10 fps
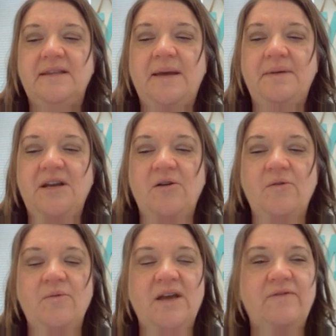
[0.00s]
Let me
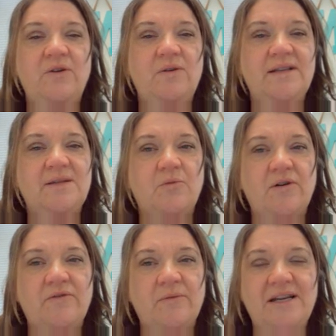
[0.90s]
know if you need some
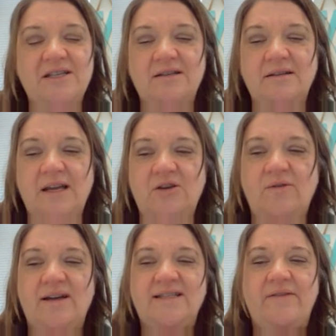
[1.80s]
more information,
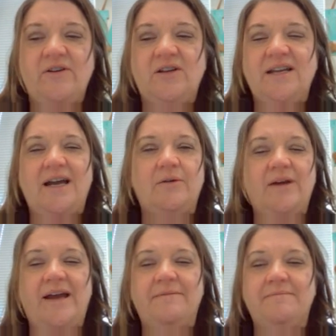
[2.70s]
and you guys have a good
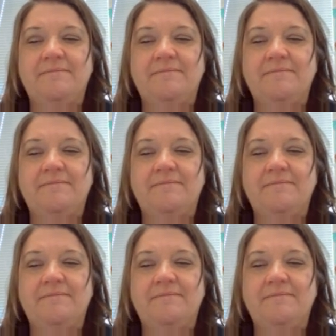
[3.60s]
night. Okay.